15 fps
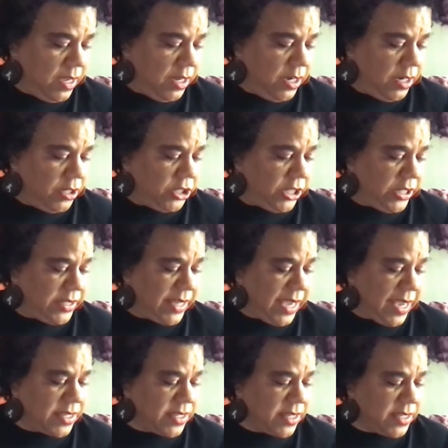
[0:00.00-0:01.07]
She
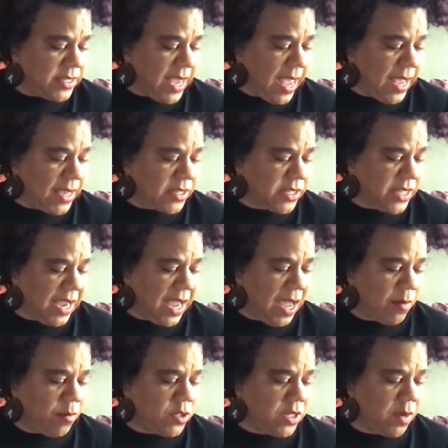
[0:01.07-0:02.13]
takes to task the
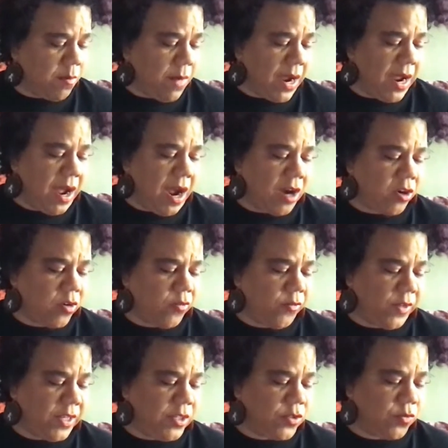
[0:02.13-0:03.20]
Hamilton
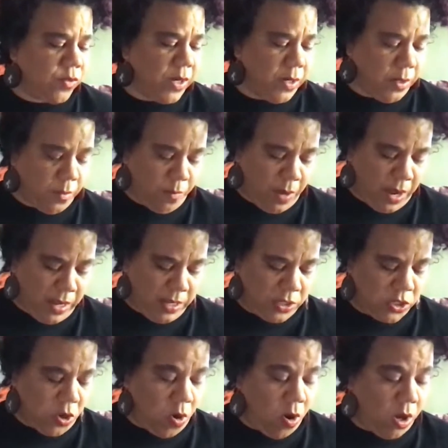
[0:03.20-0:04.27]
biographies written by his
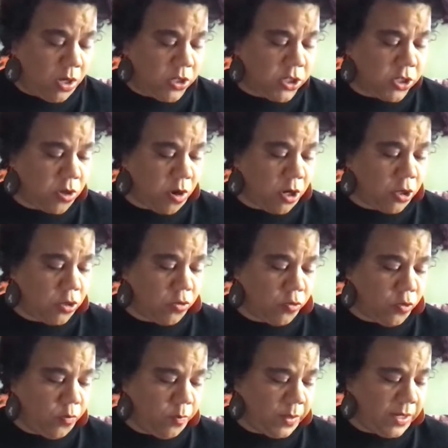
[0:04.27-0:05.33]
all-star
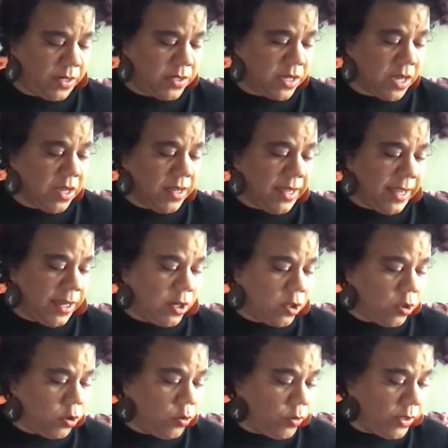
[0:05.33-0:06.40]
groupies,
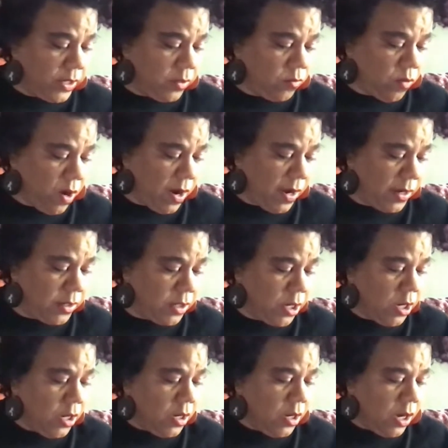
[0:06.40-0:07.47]
including Ron
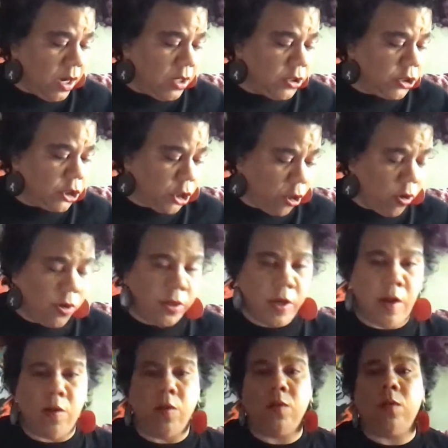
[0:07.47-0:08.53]

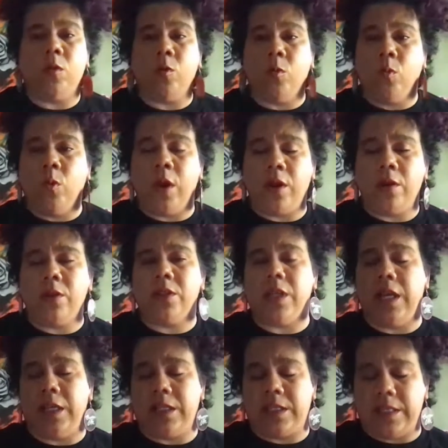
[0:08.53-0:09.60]
Chernow, where
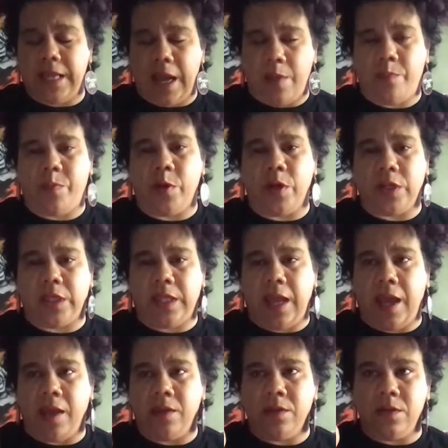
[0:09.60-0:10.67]
it's that book
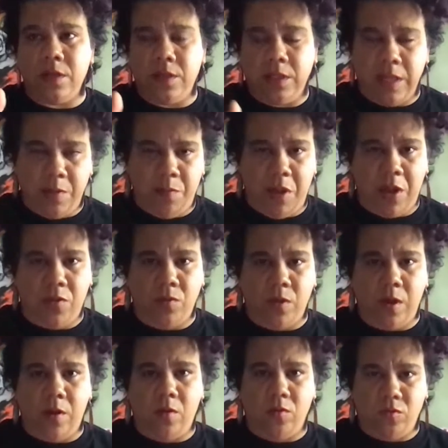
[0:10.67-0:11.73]
that
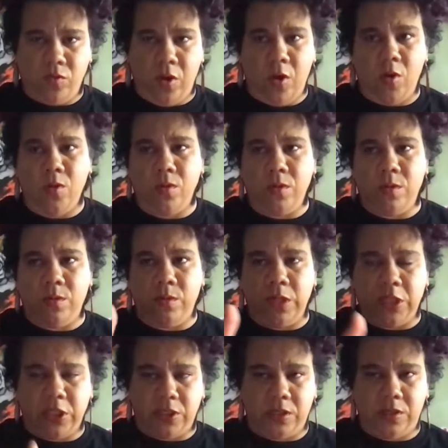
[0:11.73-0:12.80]
Lin-Manuel wrote,
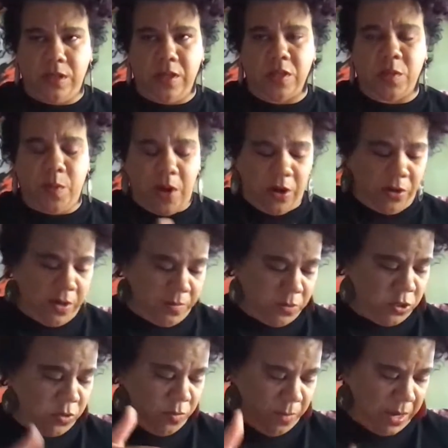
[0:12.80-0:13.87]
which inspired him
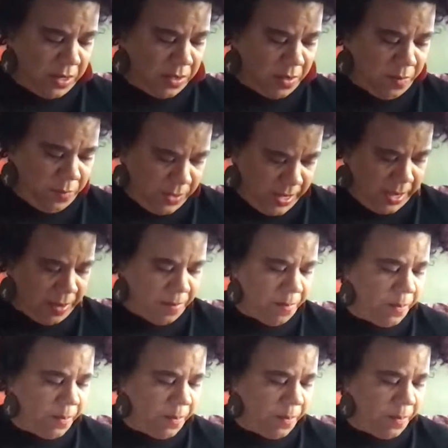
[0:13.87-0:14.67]
to make the play.